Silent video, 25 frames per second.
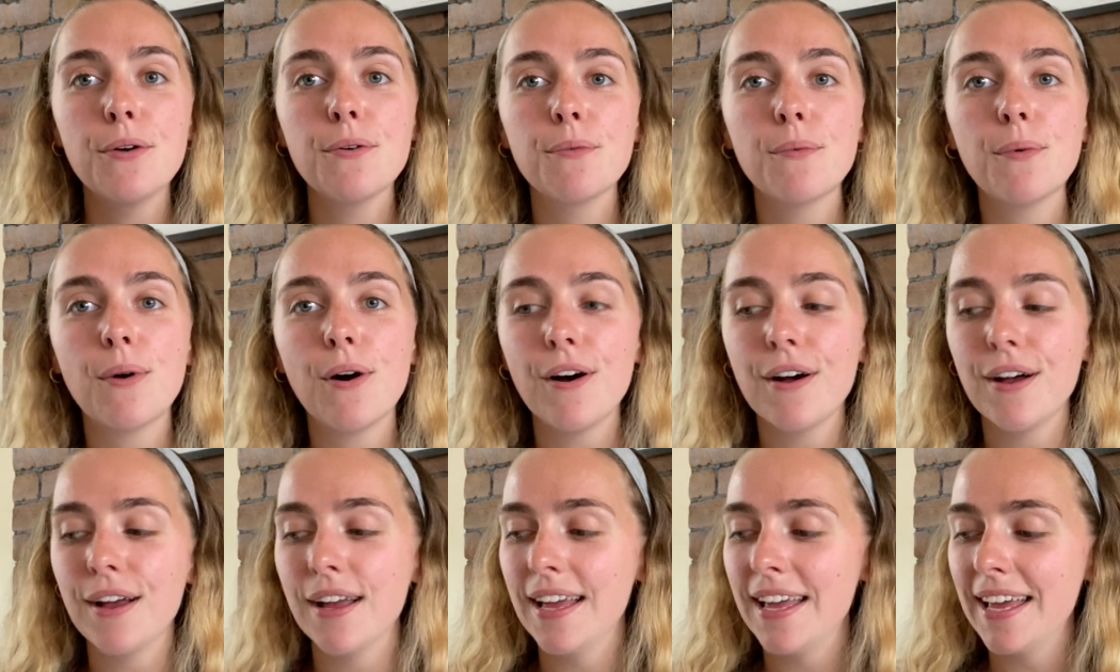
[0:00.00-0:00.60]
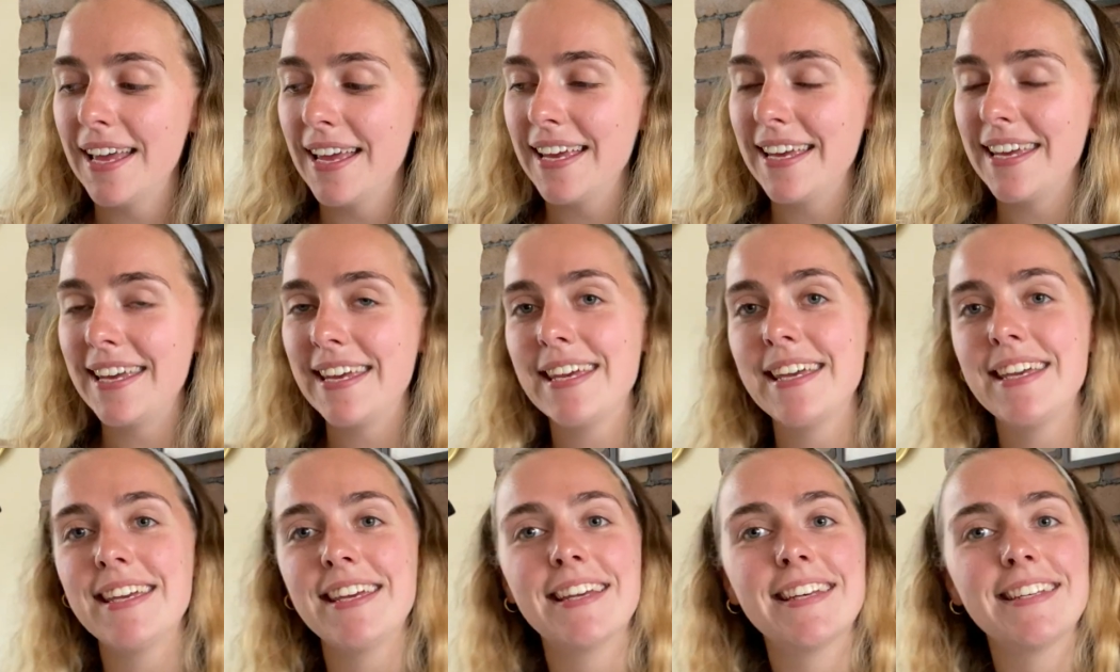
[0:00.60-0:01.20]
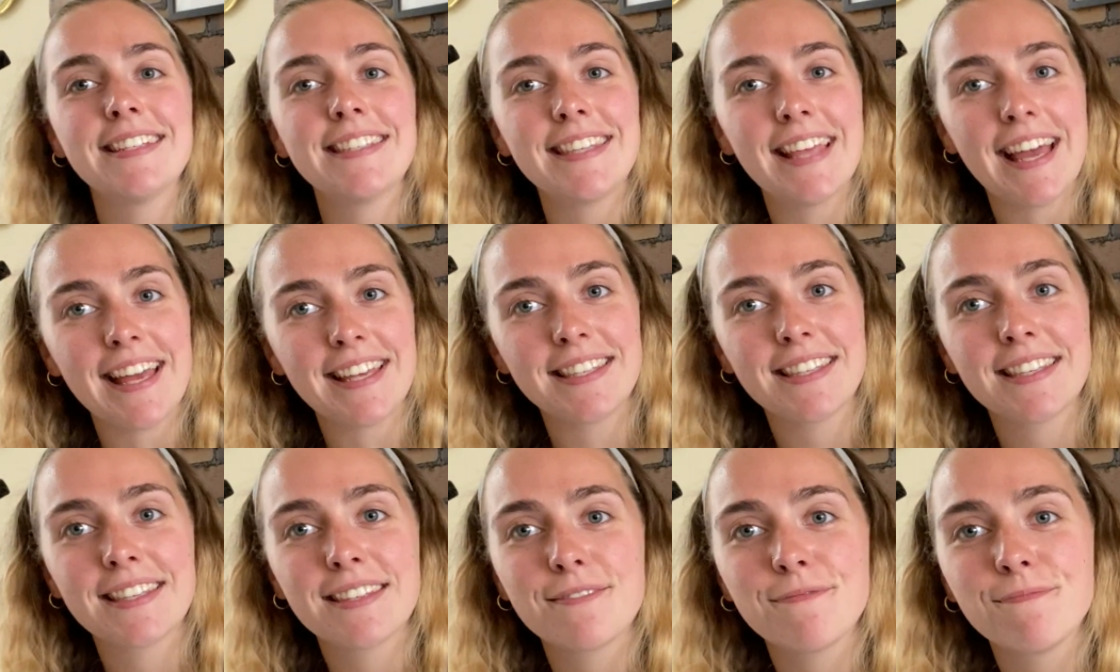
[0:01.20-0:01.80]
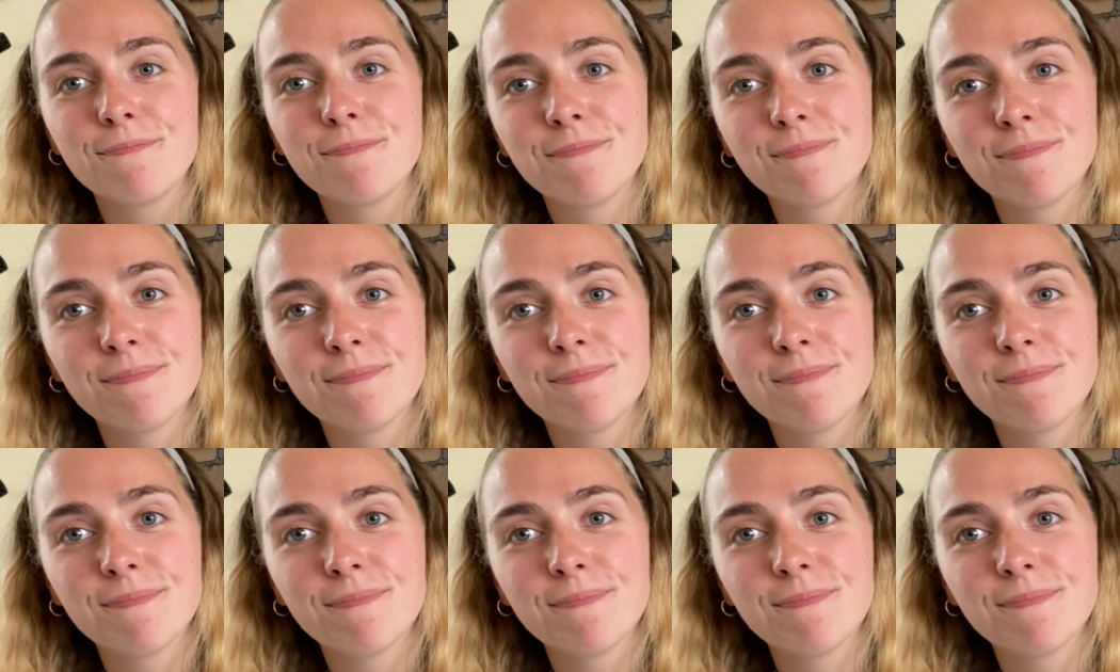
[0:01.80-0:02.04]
what he says.